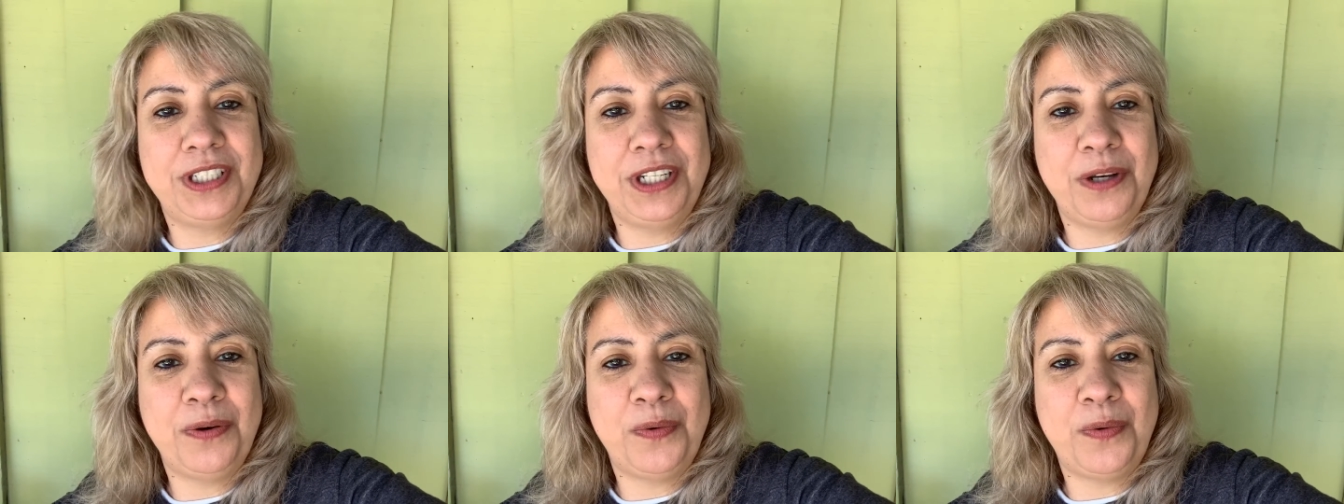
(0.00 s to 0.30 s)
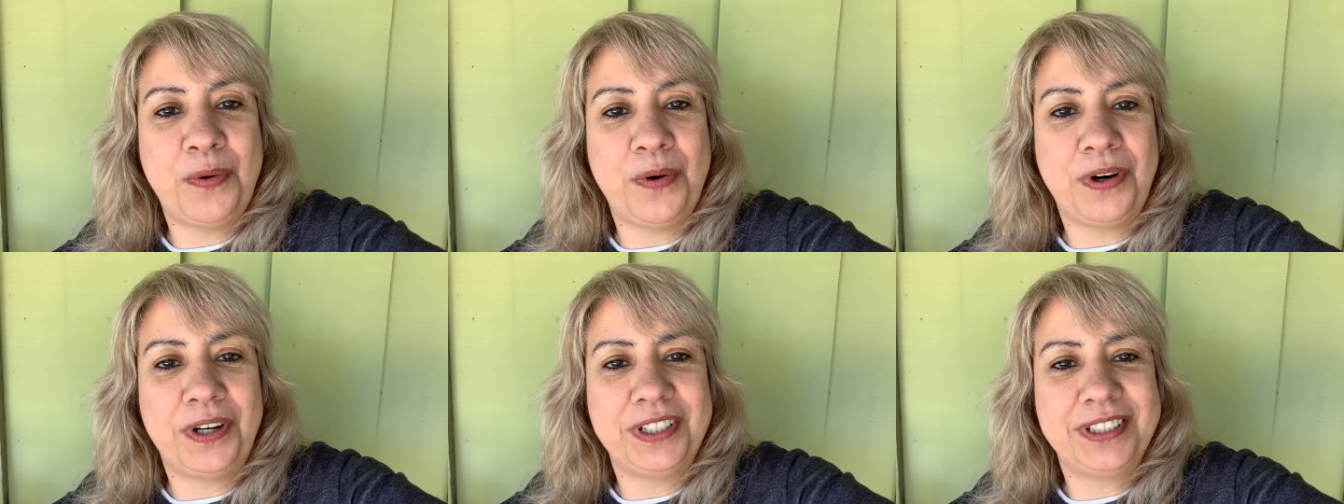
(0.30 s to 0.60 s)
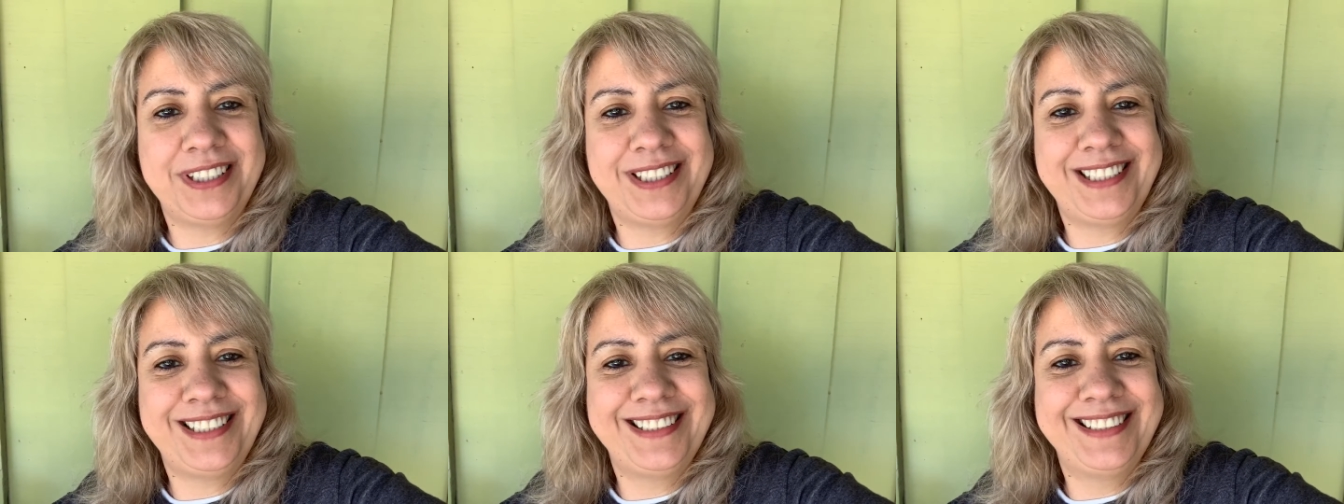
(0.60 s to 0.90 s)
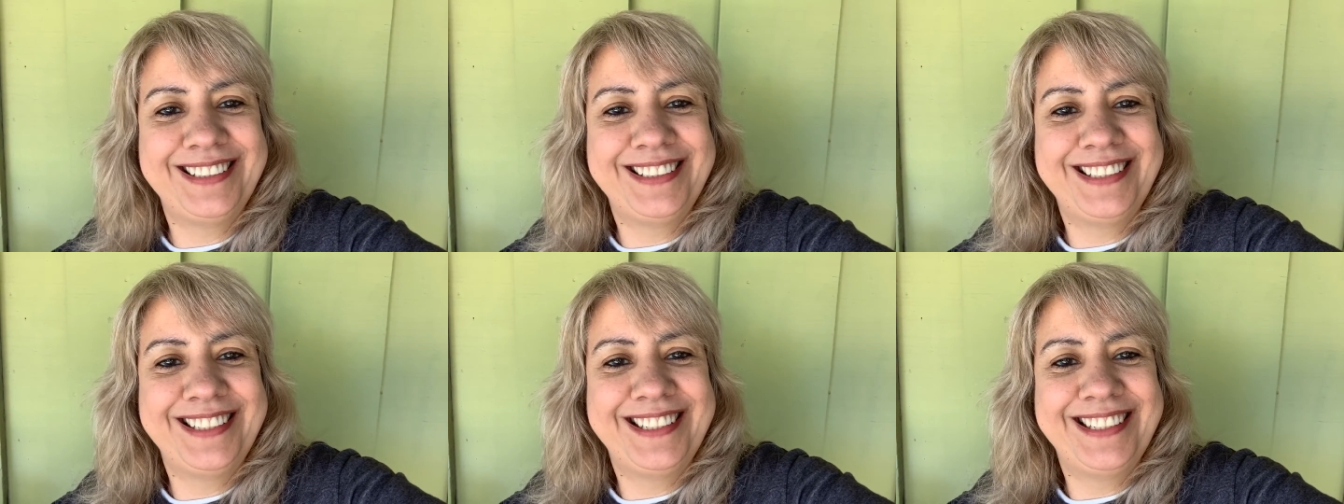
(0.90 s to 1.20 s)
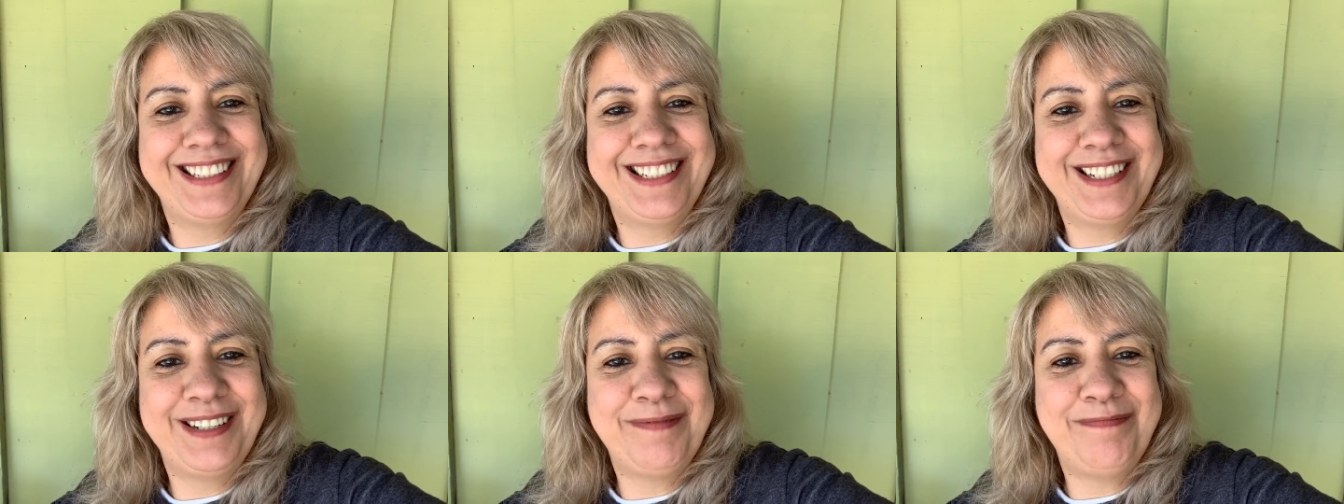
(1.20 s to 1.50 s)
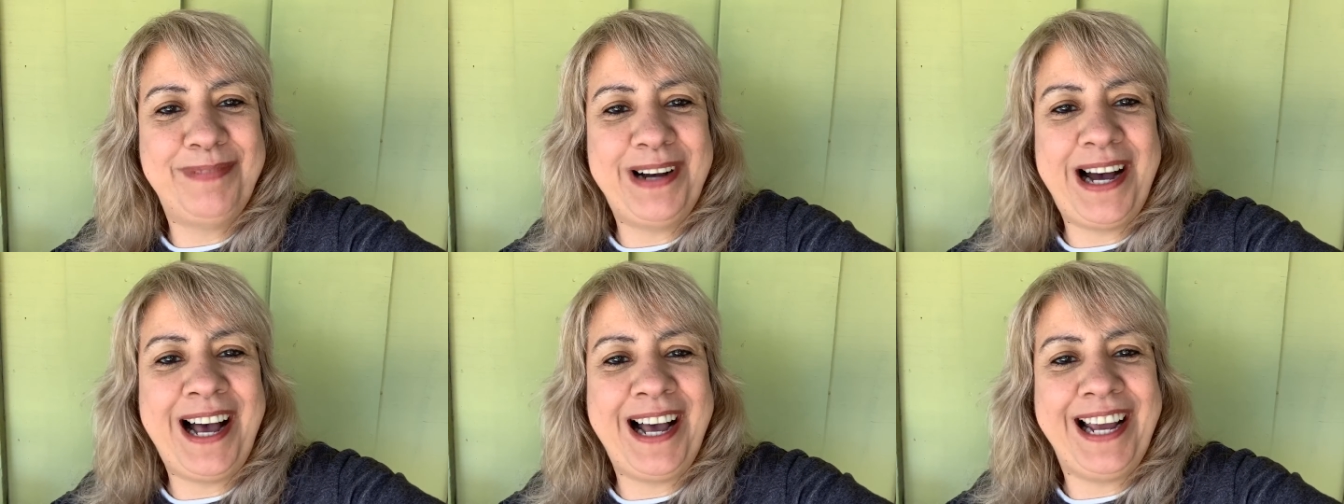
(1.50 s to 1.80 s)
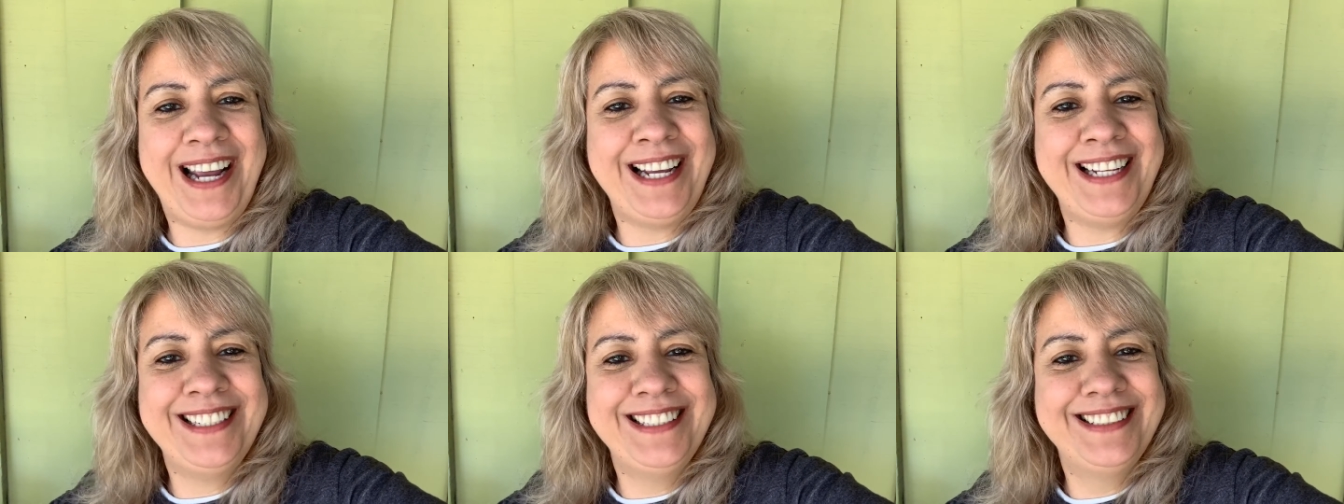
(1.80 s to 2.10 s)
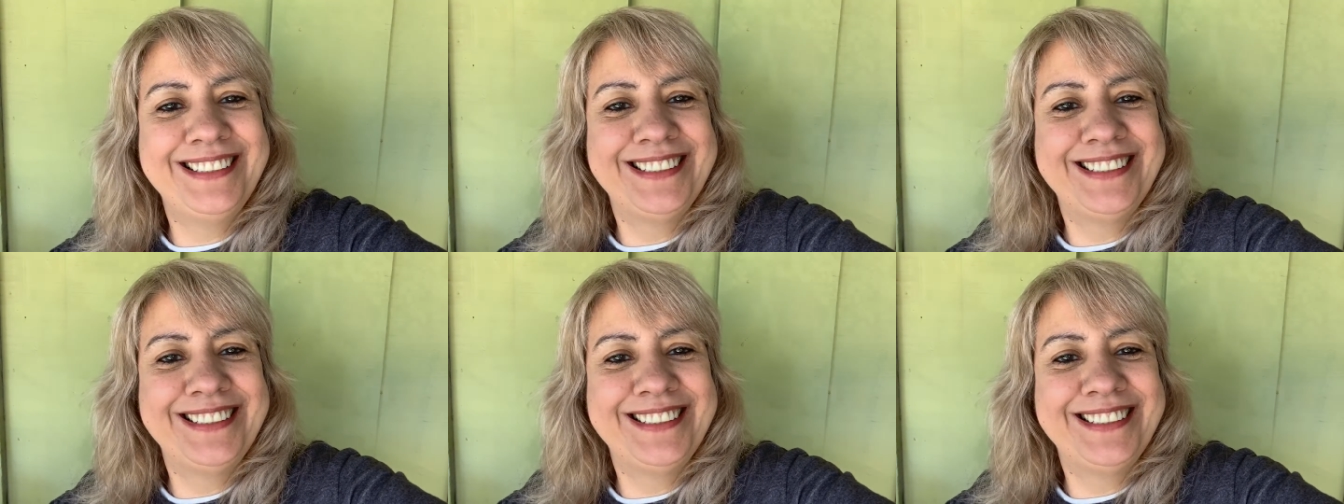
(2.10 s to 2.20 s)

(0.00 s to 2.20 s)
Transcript: the awards. Bye.